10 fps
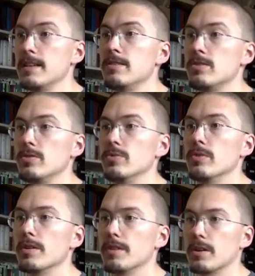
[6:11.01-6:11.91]
into
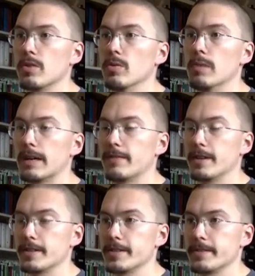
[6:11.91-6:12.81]
the callback
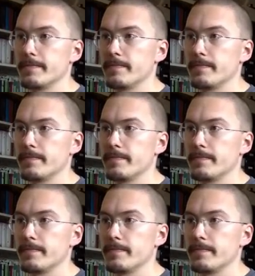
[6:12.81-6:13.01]
function.